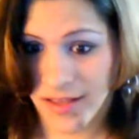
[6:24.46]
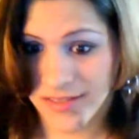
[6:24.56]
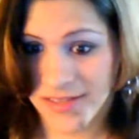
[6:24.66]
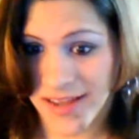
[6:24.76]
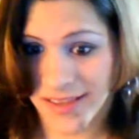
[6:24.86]

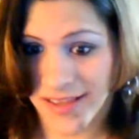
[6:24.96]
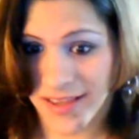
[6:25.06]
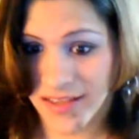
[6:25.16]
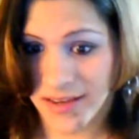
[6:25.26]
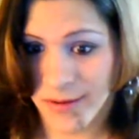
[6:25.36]
It's not
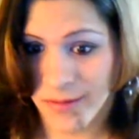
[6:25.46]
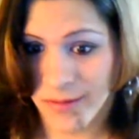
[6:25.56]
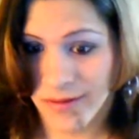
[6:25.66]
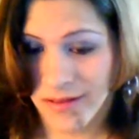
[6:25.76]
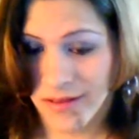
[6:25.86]
like, you
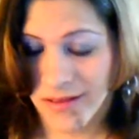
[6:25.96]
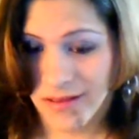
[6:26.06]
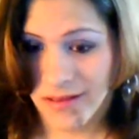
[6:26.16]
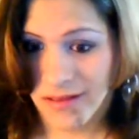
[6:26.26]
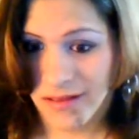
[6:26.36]
know,
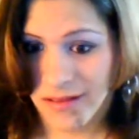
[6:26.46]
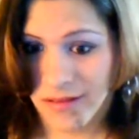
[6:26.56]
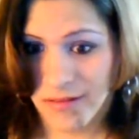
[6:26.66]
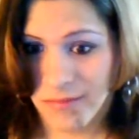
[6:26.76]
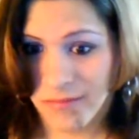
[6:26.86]

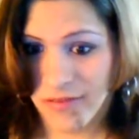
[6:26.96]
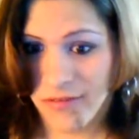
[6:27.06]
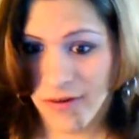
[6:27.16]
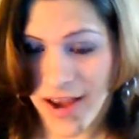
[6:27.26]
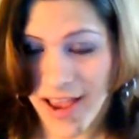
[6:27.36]

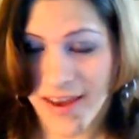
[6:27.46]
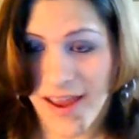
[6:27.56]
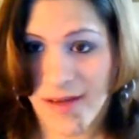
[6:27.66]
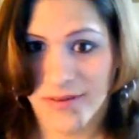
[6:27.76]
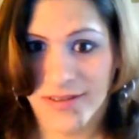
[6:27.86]

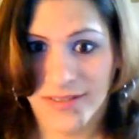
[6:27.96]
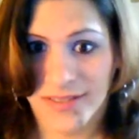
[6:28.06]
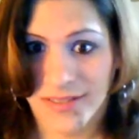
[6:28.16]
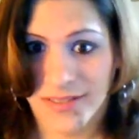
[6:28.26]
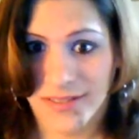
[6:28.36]
beforehand I
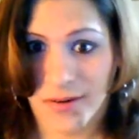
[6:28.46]
was,